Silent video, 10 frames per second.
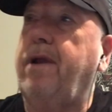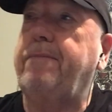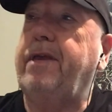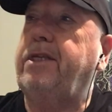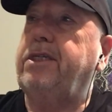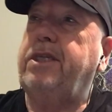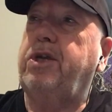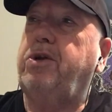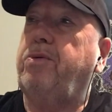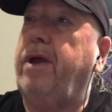I mean, just
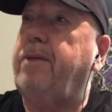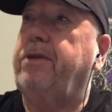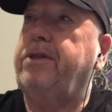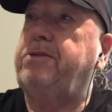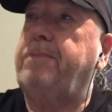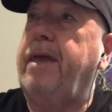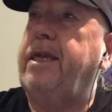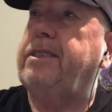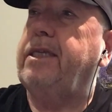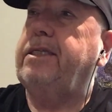incredible. This man
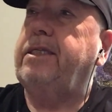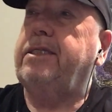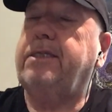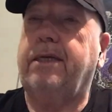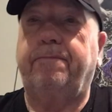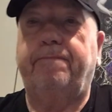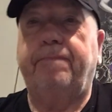is just a